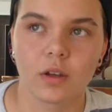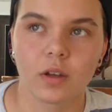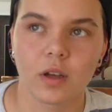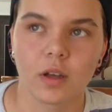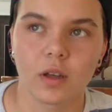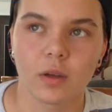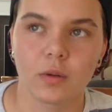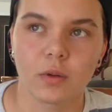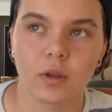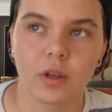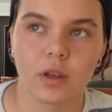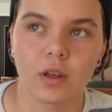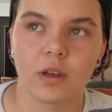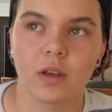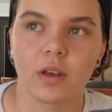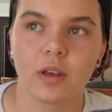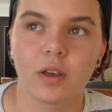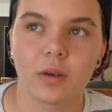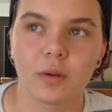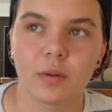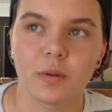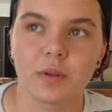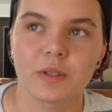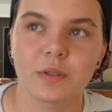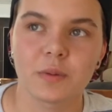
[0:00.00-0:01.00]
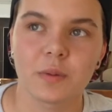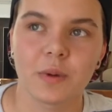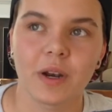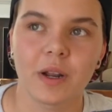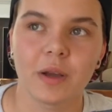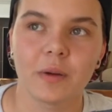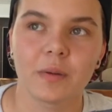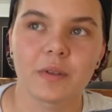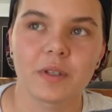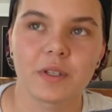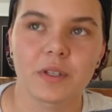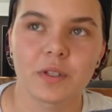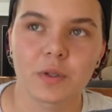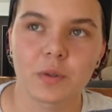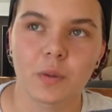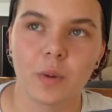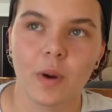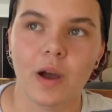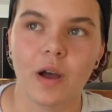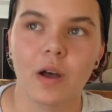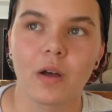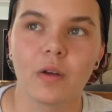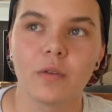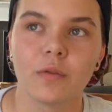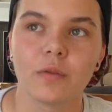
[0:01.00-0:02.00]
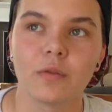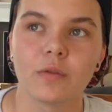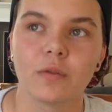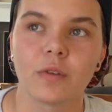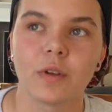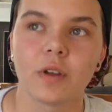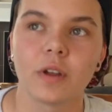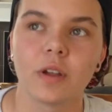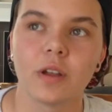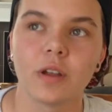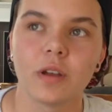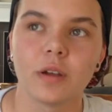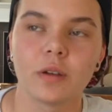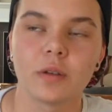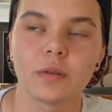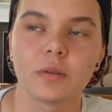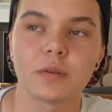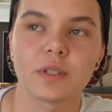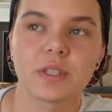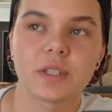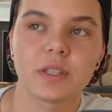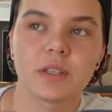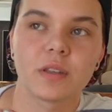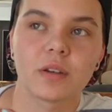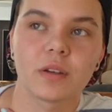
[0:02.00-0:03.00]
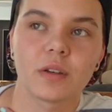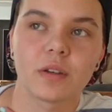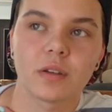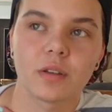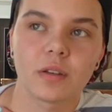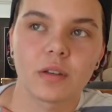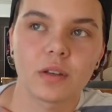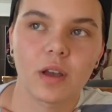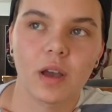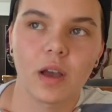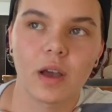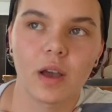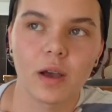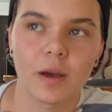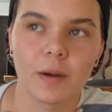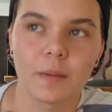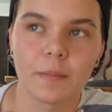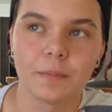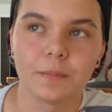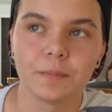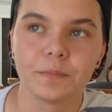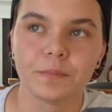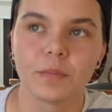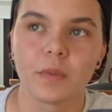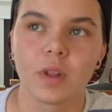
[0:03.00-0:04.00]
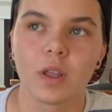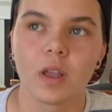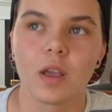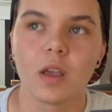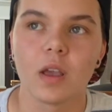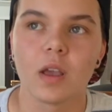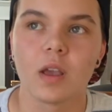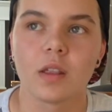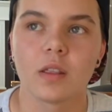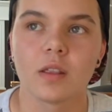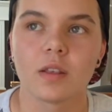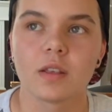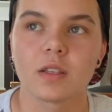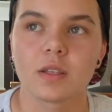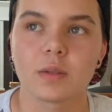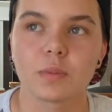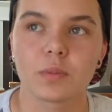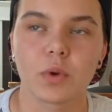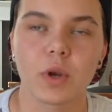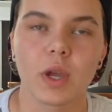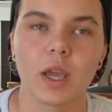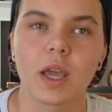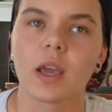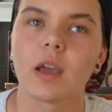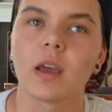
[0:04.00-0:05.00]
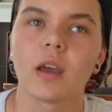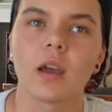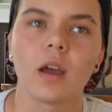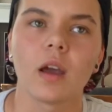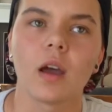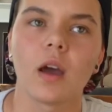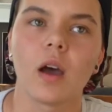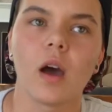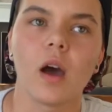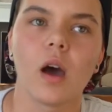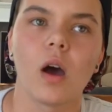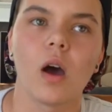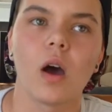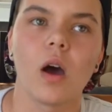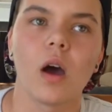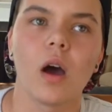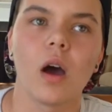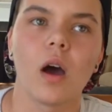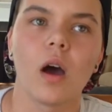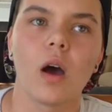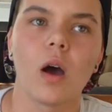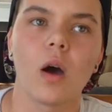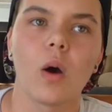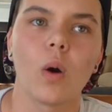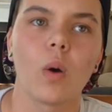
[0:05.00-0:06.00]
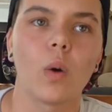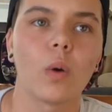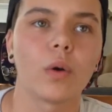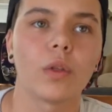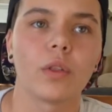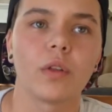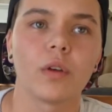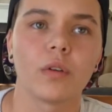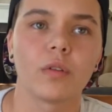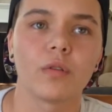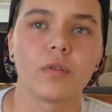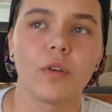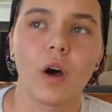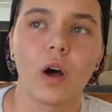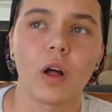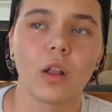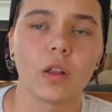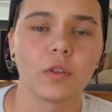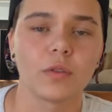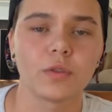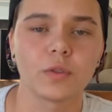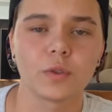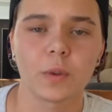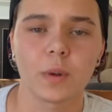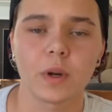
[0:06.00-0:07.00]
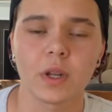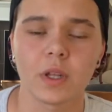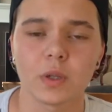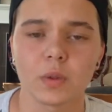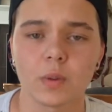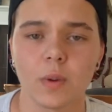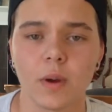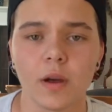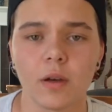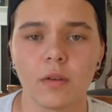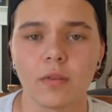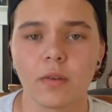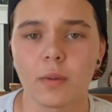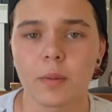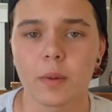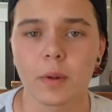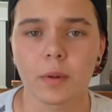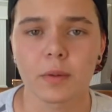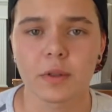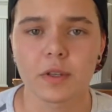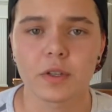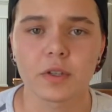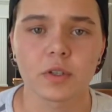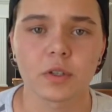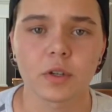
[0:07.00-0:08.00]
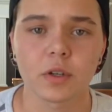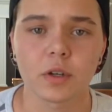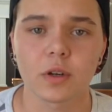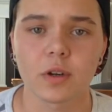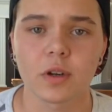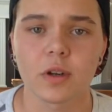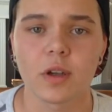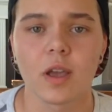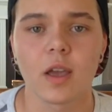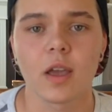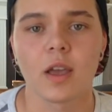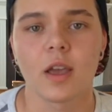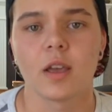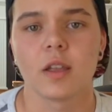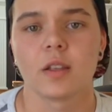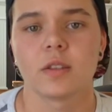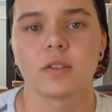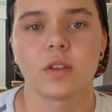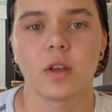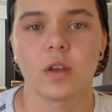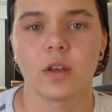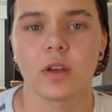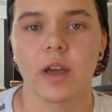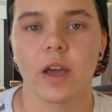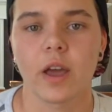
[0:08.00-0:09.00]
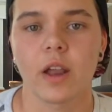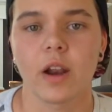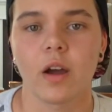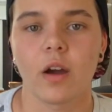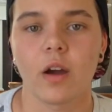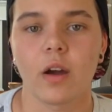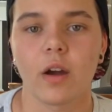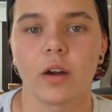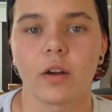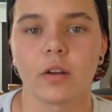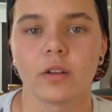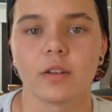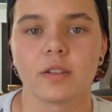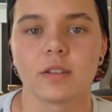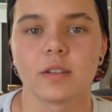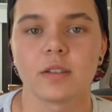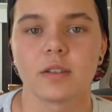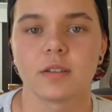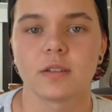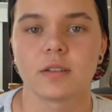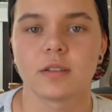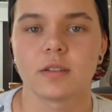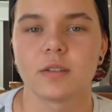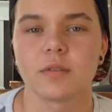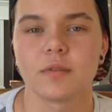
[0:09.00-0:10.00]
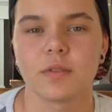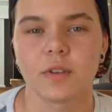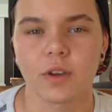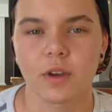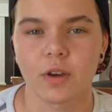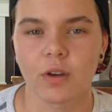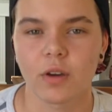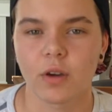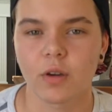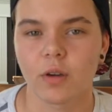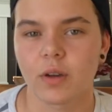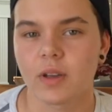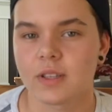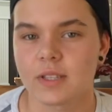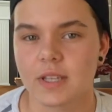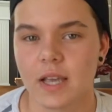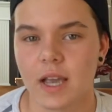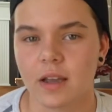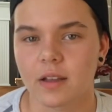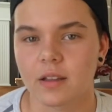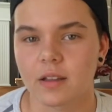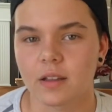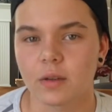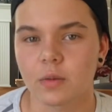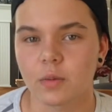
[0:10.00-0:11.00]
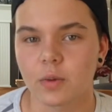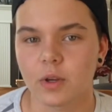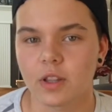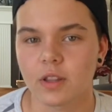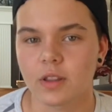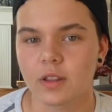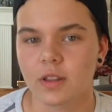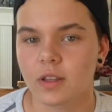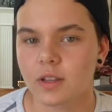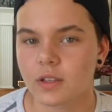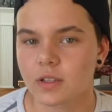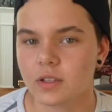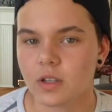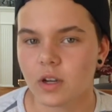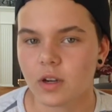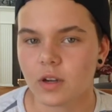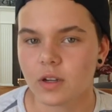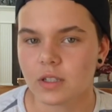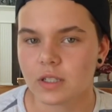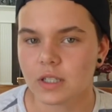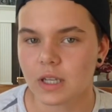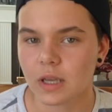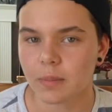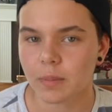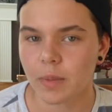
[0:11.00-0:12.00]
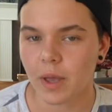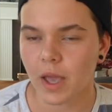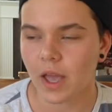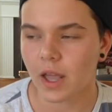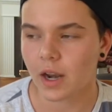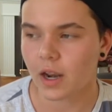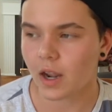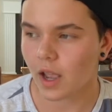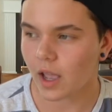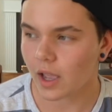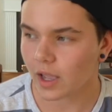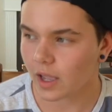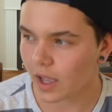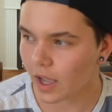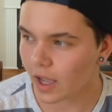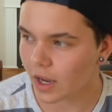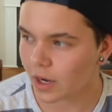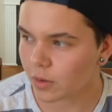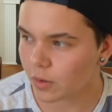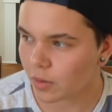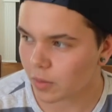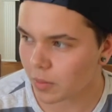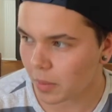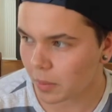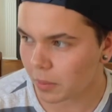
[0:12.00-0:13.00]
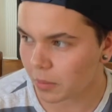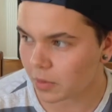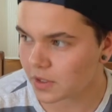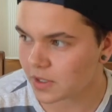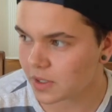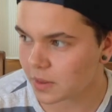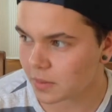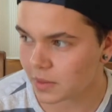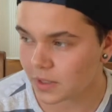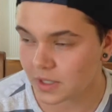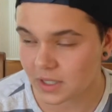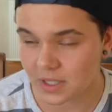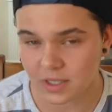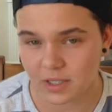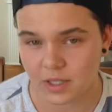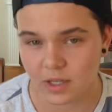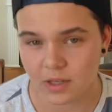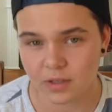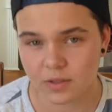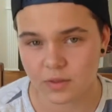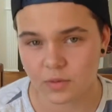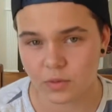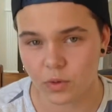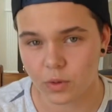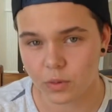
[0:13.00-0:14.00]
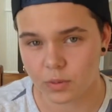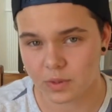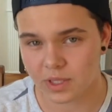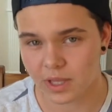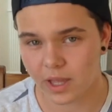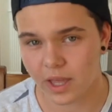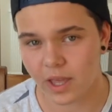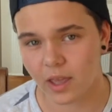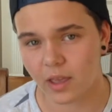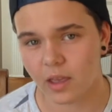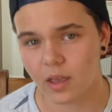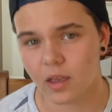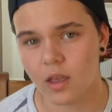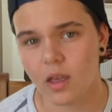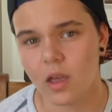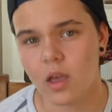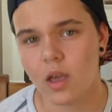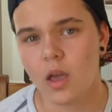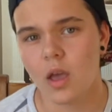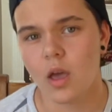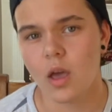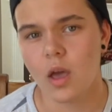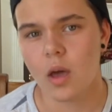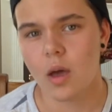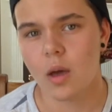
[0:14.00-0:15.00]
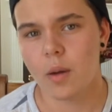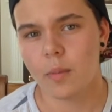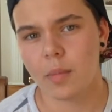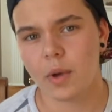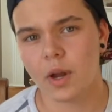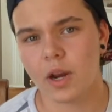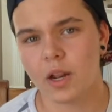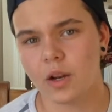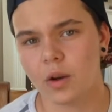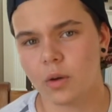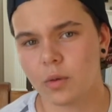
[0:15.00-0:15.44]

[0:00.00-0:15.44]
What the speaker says: it was when I was 12. It was either the spring or the fall of 2012. I'm not really sure. It's all kind of hard to figure out exactly when things started to get bad. I kind of remember some of the details of what it was like, but I